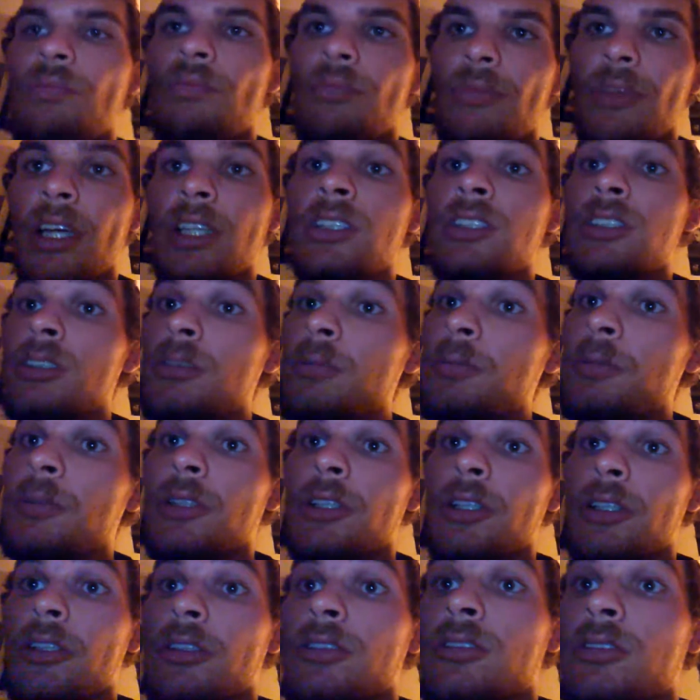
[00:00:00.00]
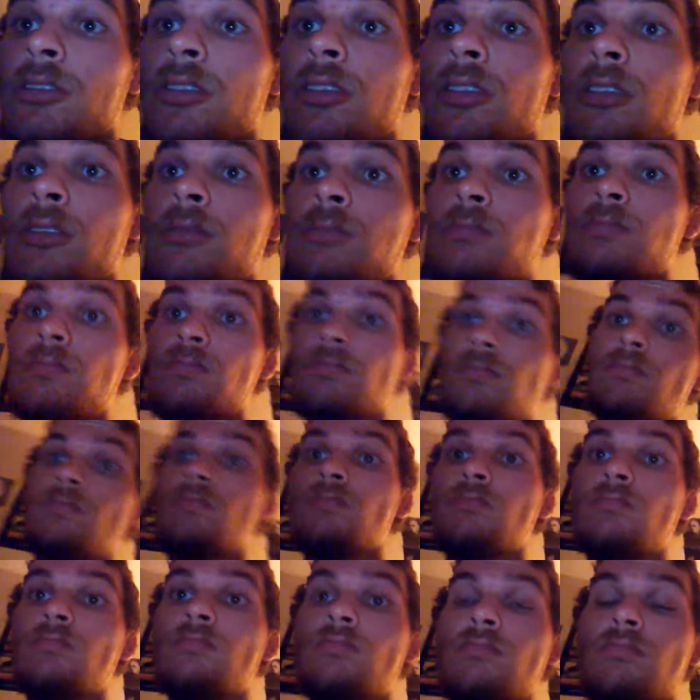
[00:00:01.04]
That's a pretty good song.
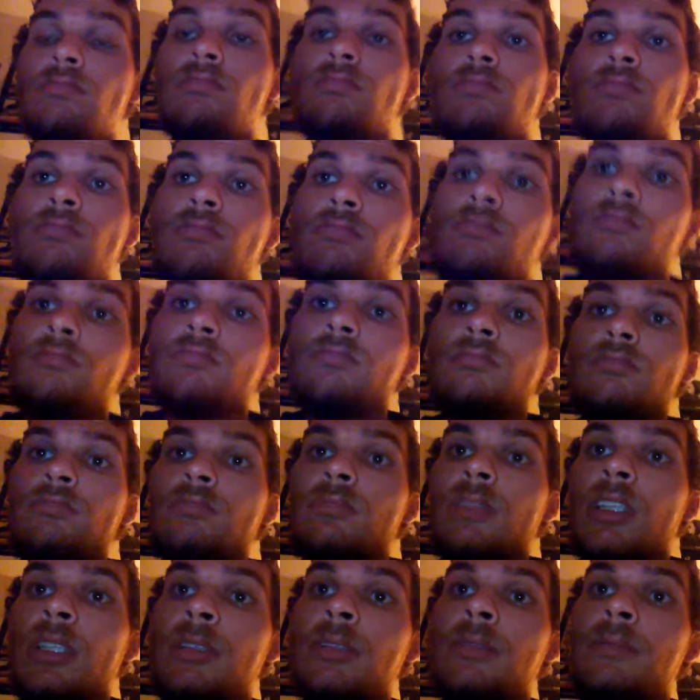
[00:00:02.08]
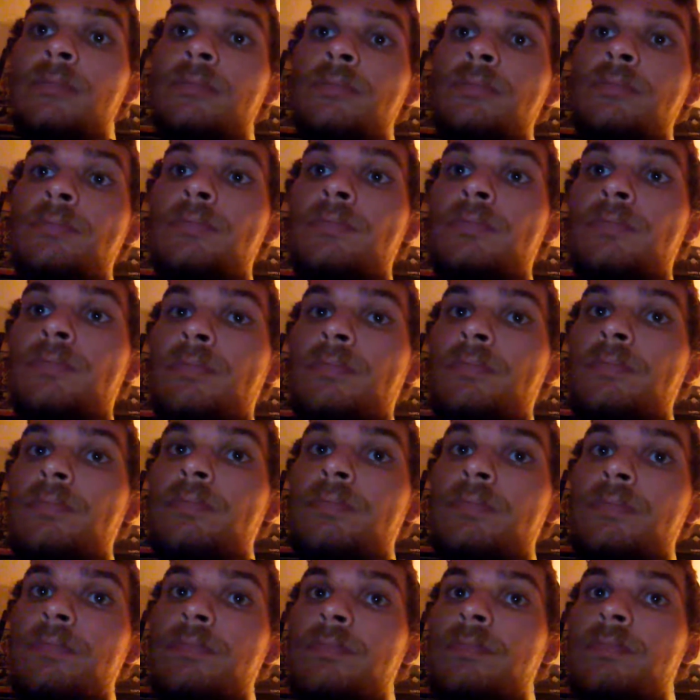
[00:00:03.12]
Um,
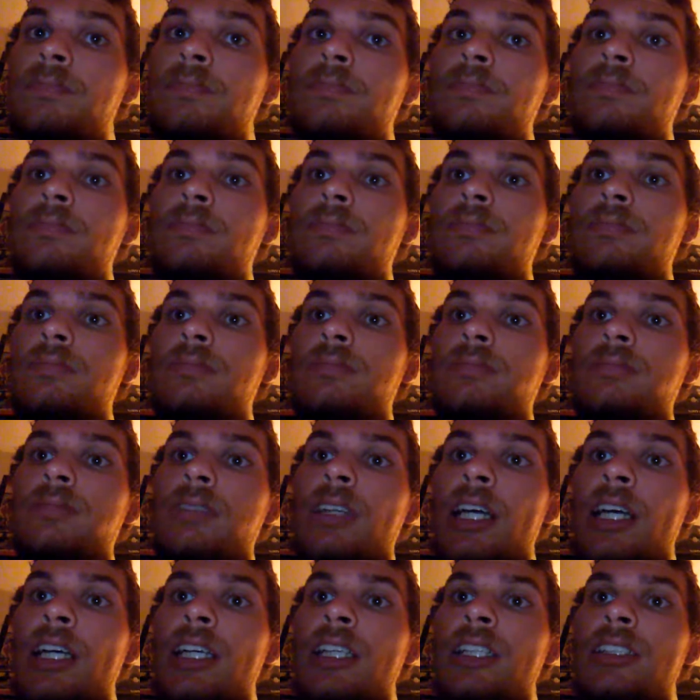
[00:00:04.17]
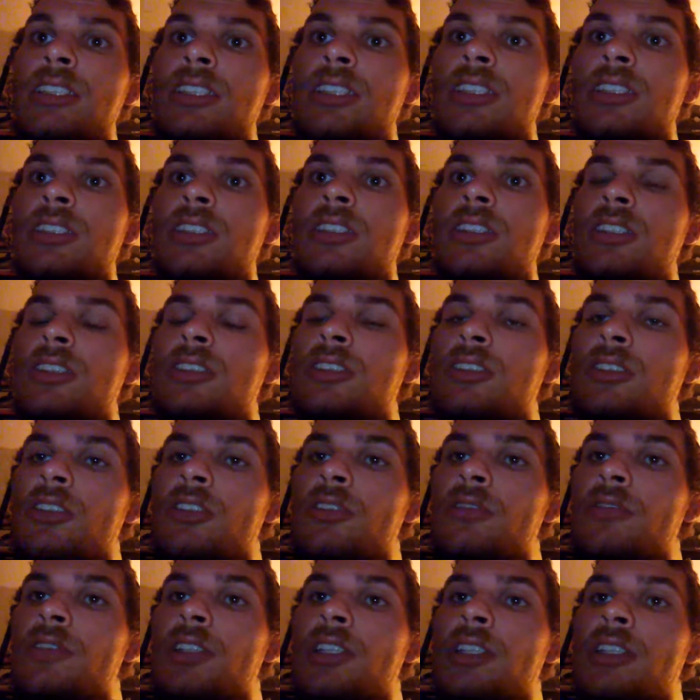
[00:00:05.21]
I guess it's
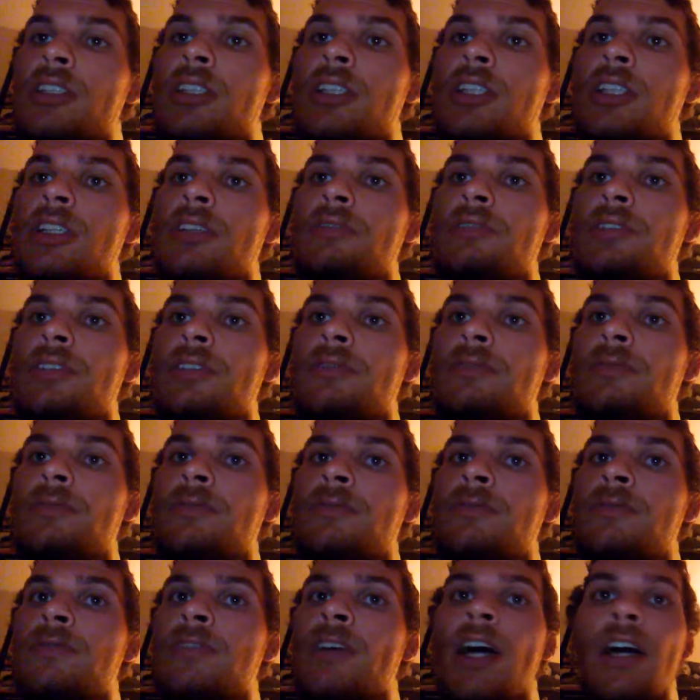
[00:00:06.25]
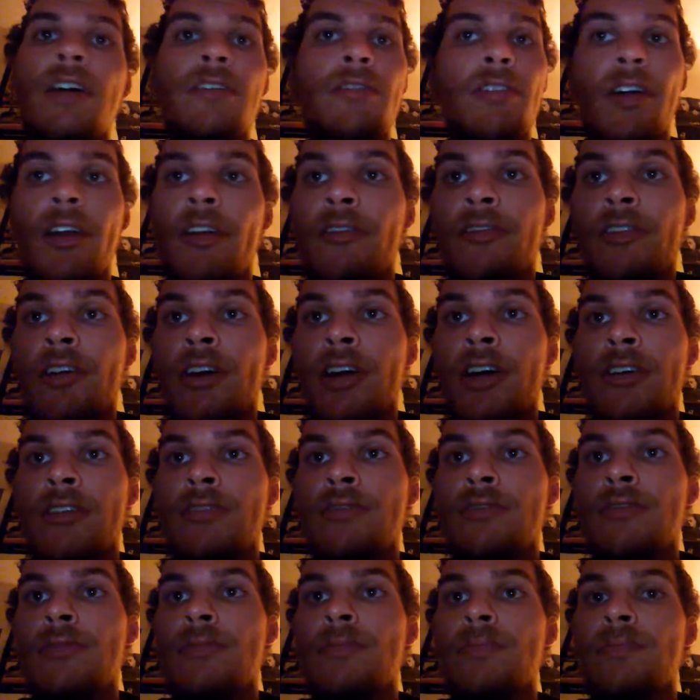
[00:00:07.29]
deserving to give a 5 out of
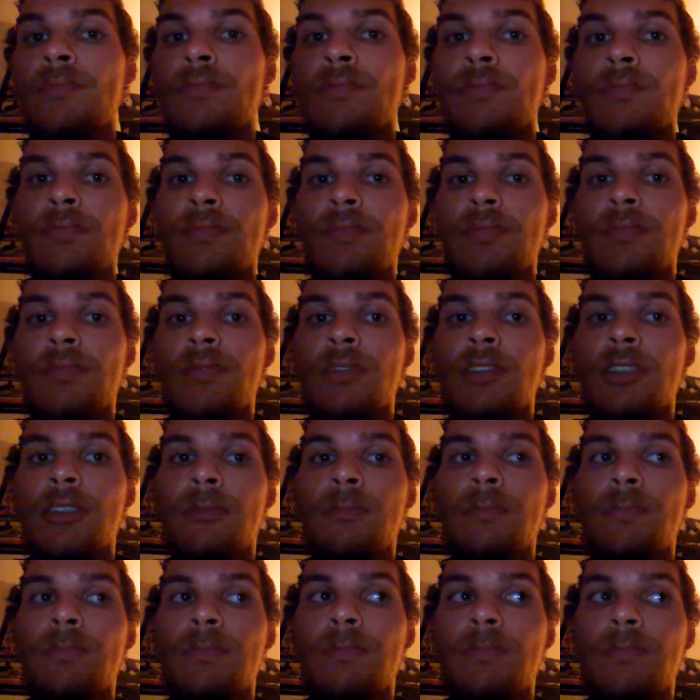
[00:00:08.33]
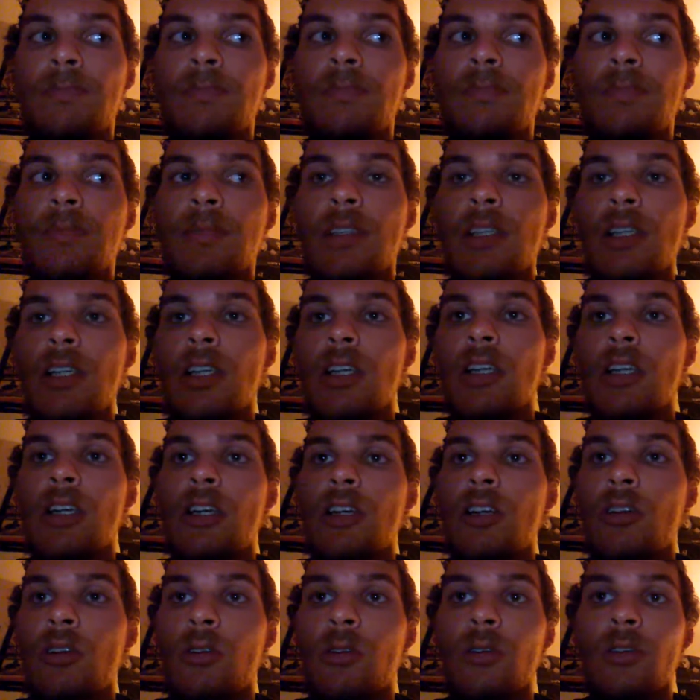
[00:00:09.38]
5. The
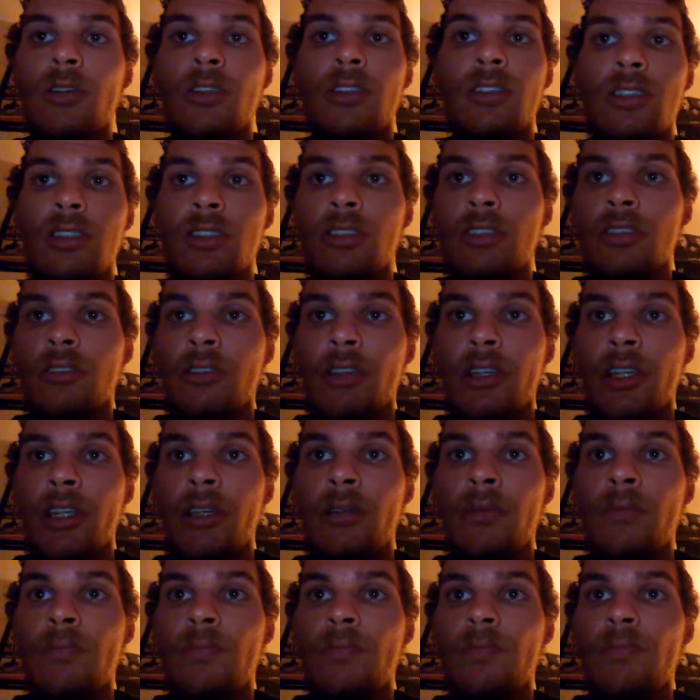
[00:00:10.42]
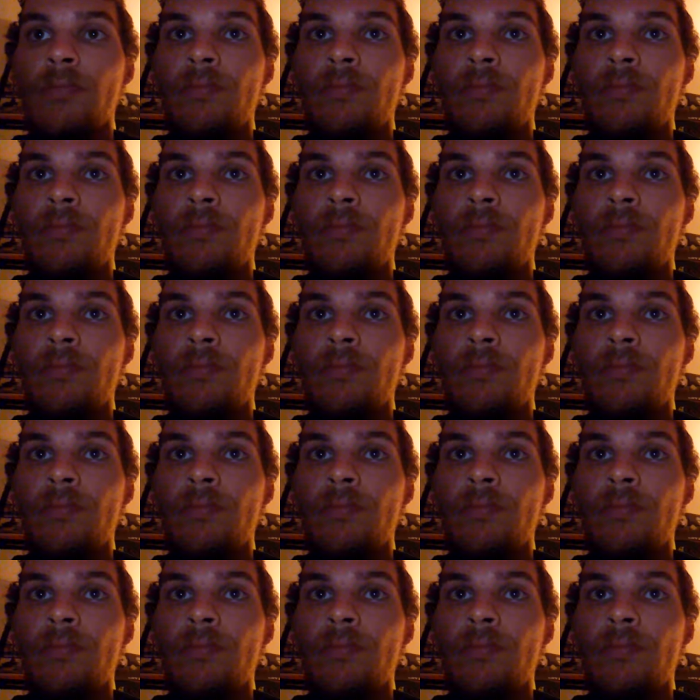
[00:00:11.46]
chorus is great.